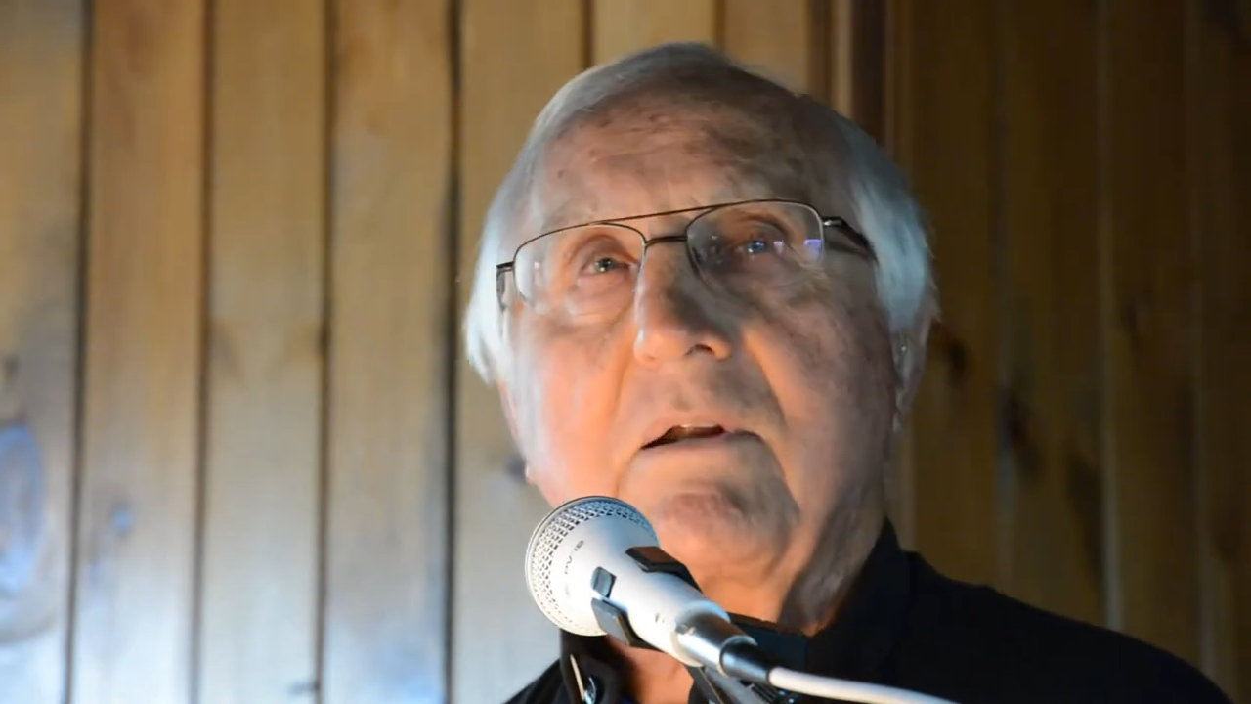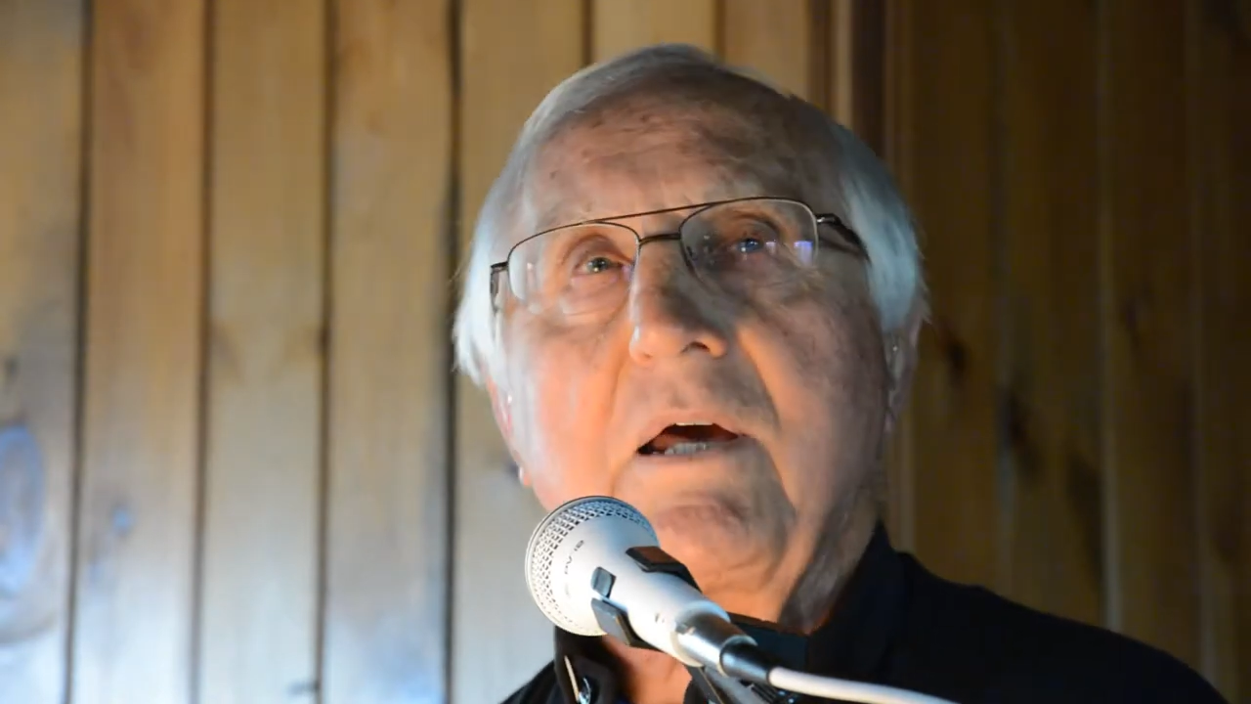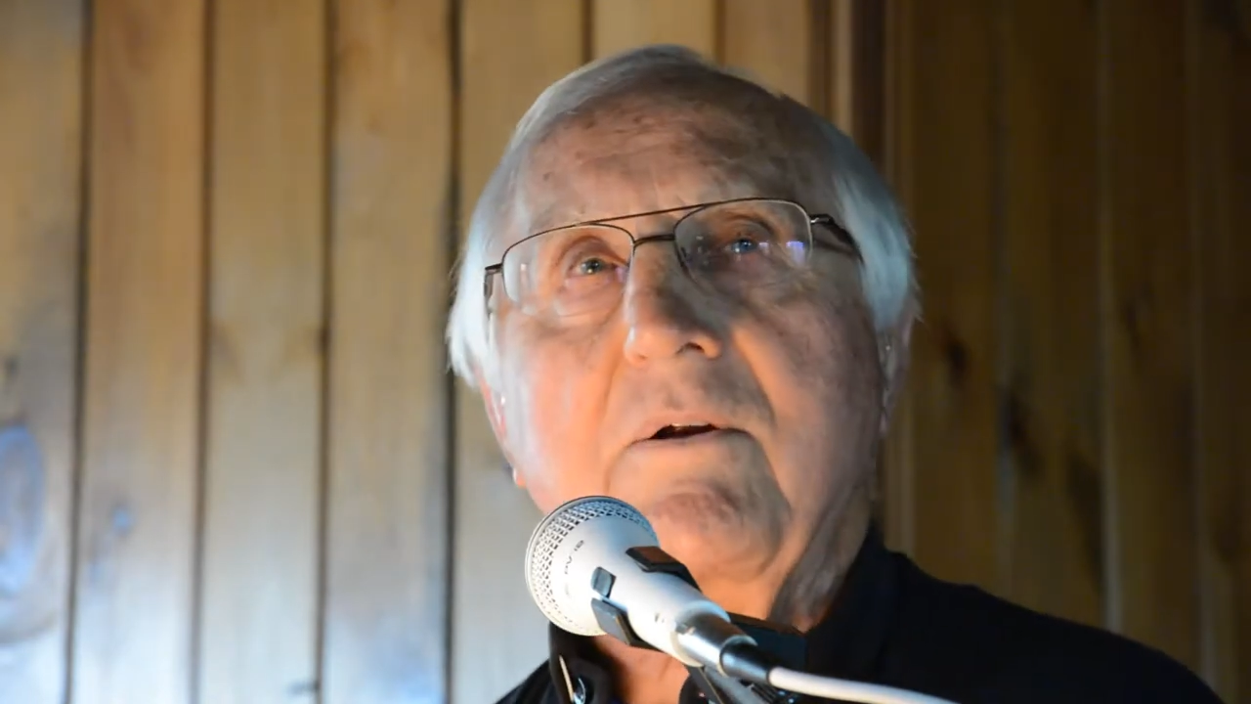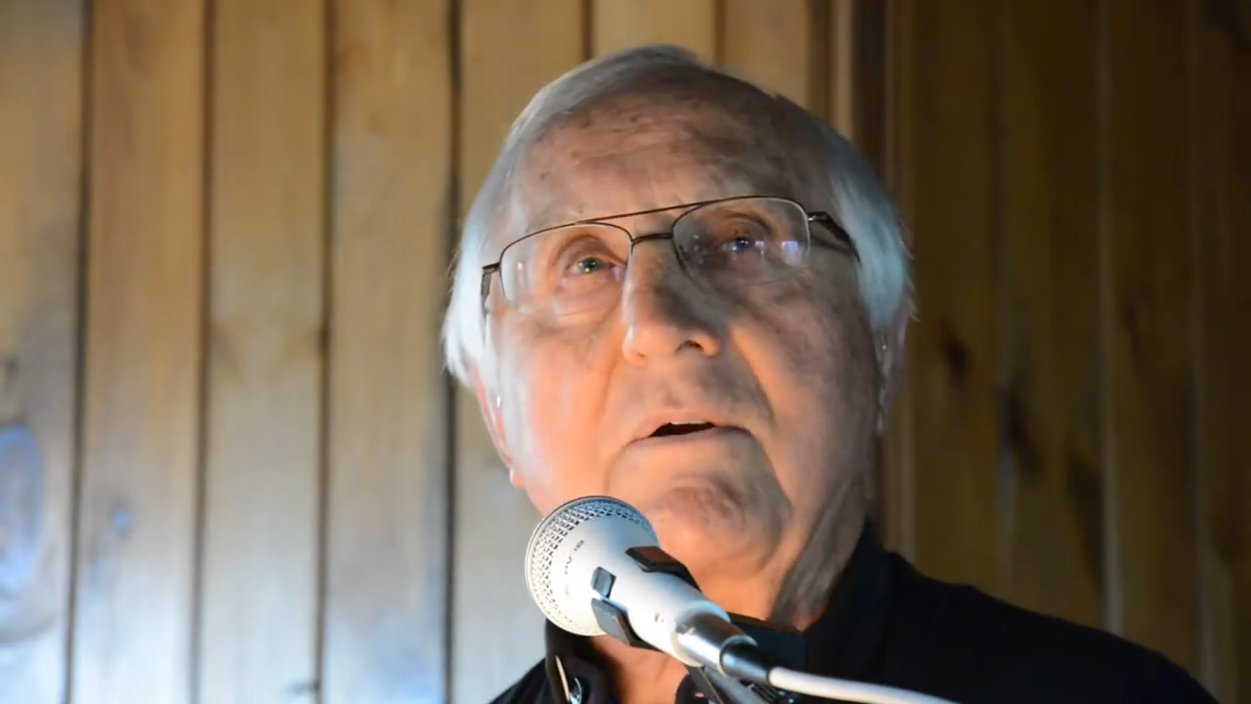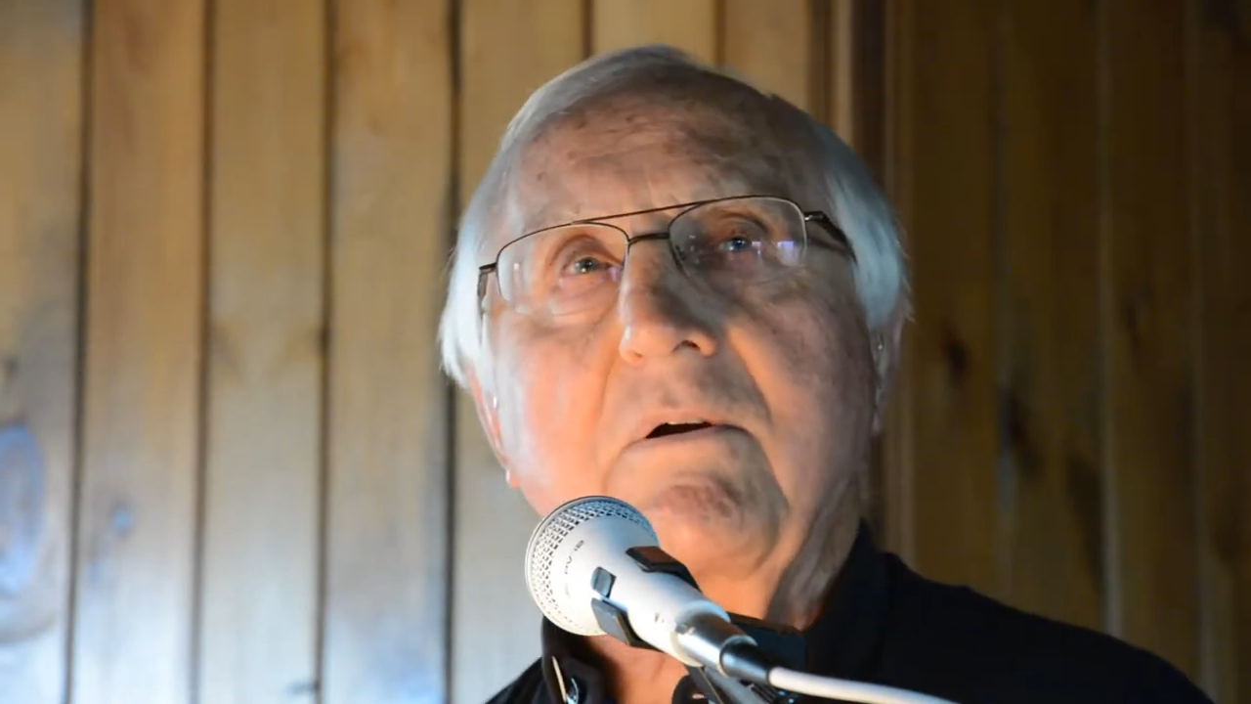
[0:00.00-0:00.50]

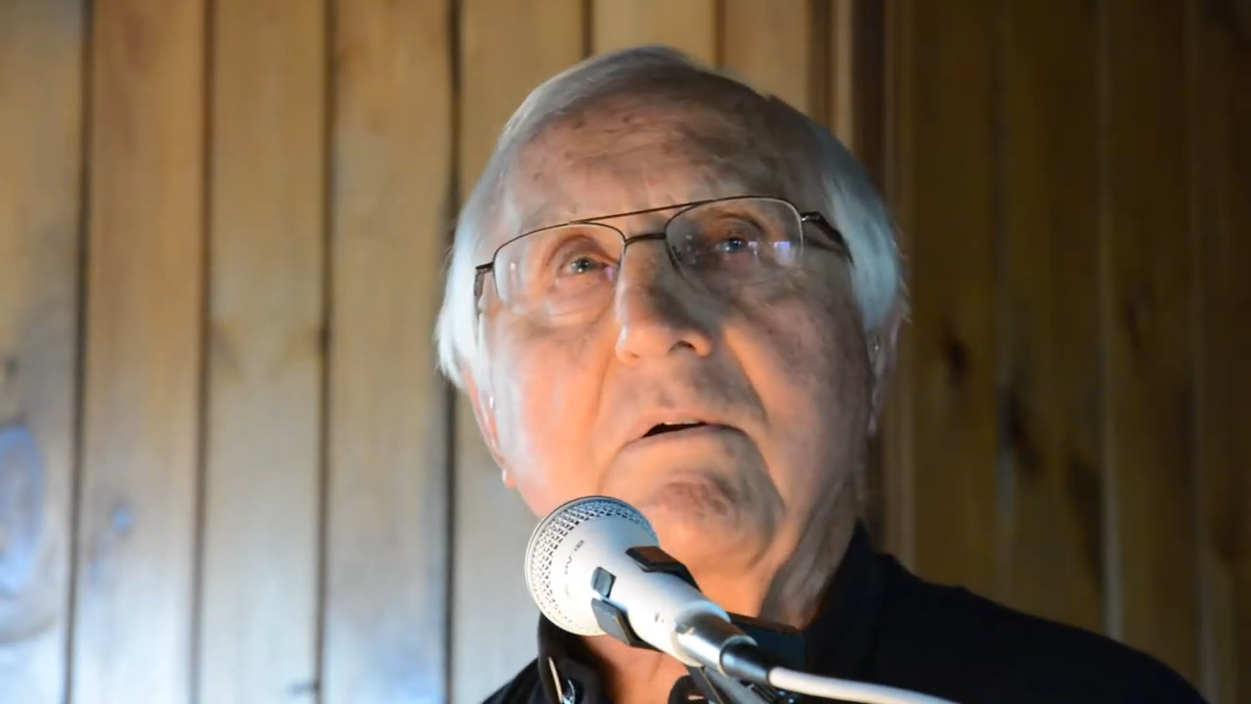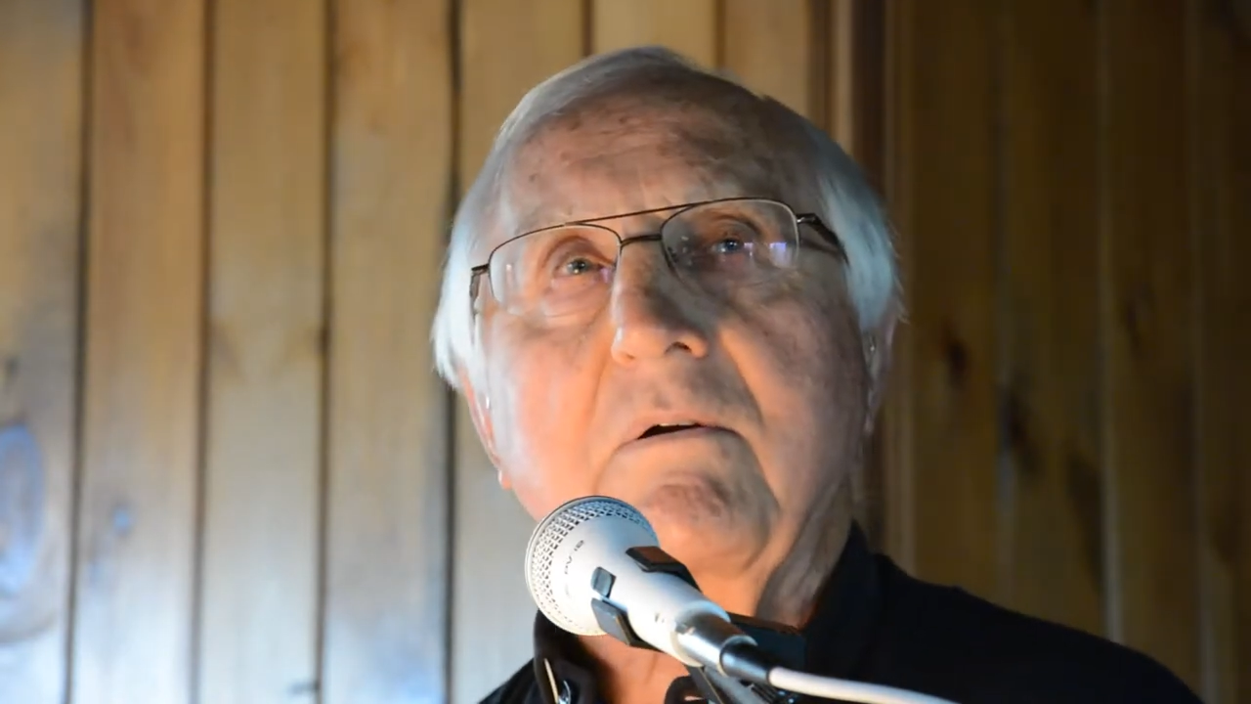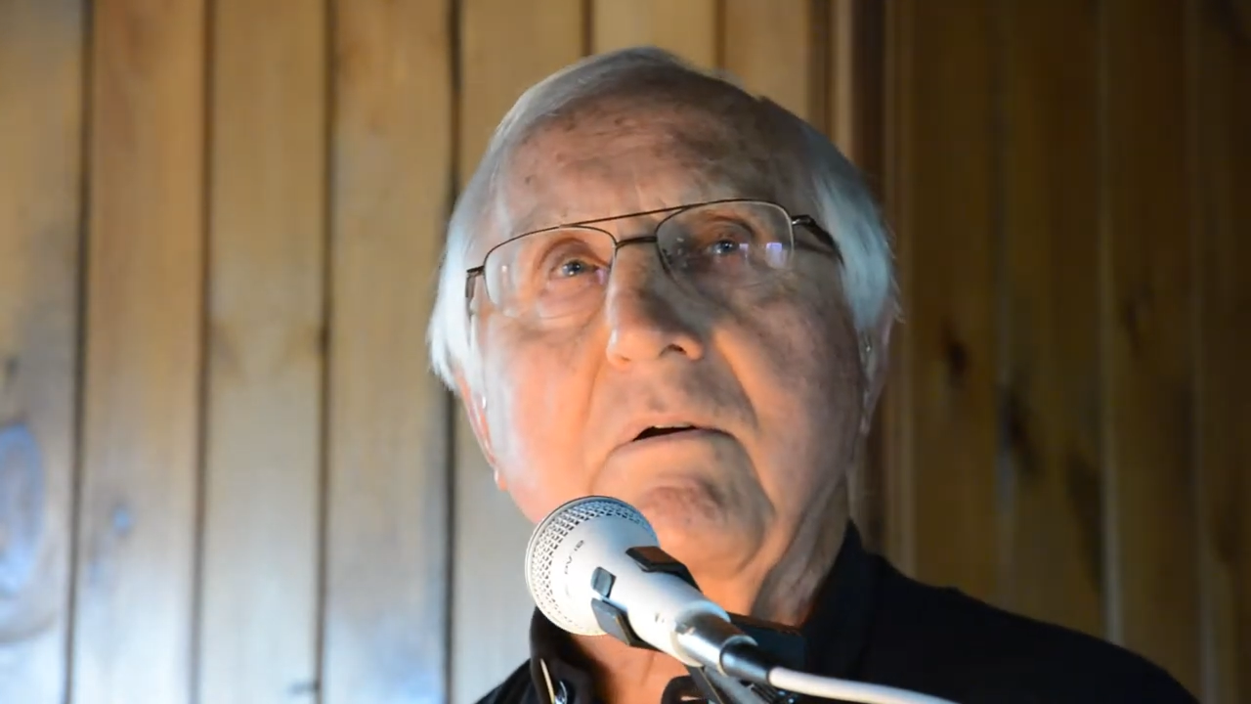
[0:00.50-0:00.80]
letter